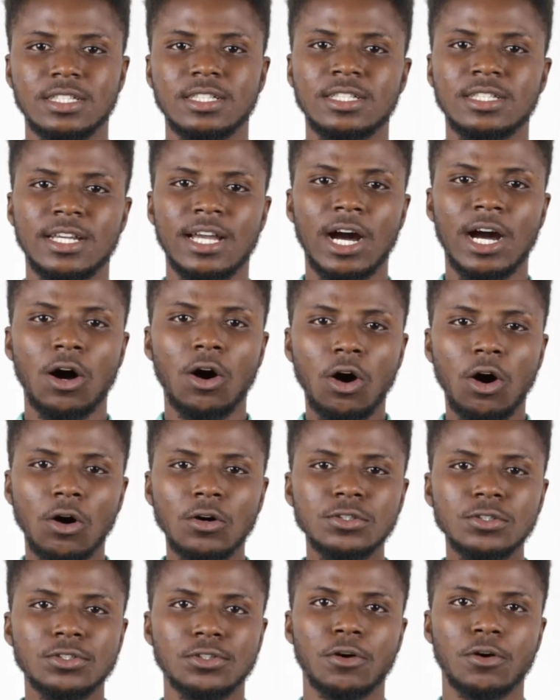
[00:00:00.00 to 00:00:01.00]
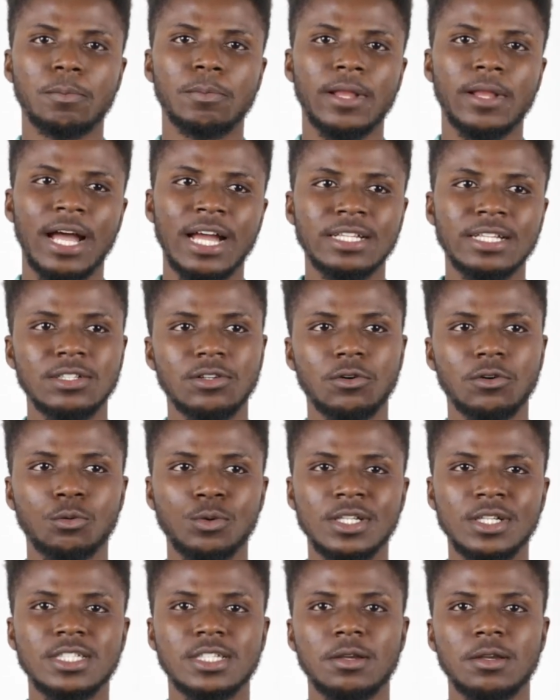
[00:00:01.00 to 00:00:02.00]
they are all supplied
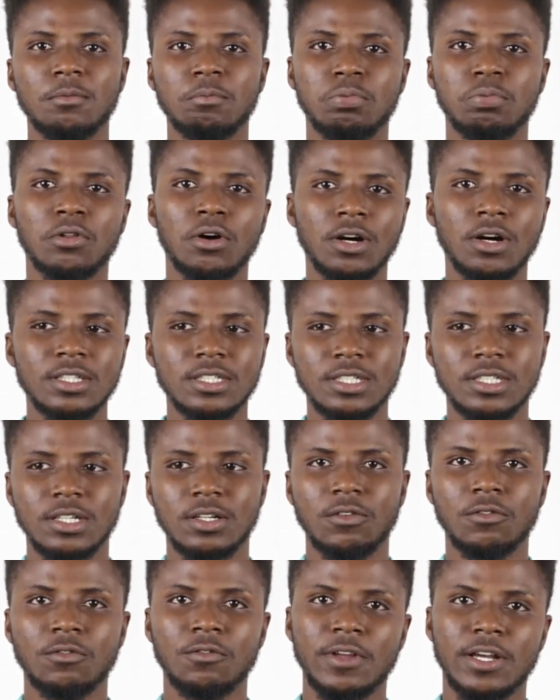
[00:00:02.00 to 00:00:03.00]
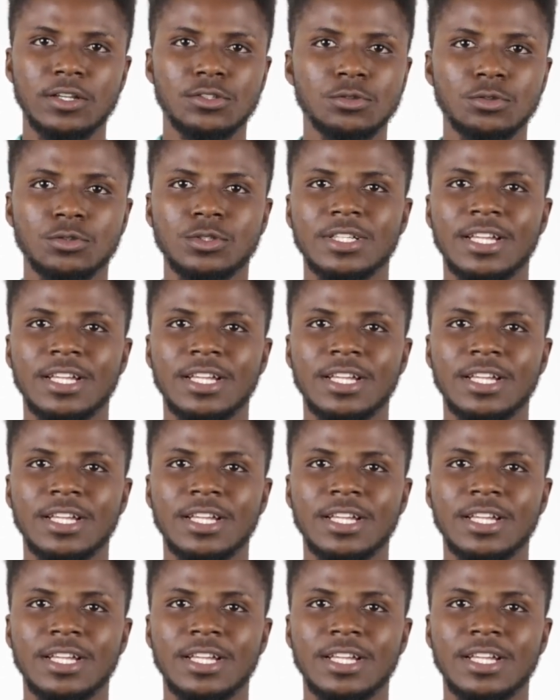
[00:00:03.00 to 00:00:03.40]
with blood vessels.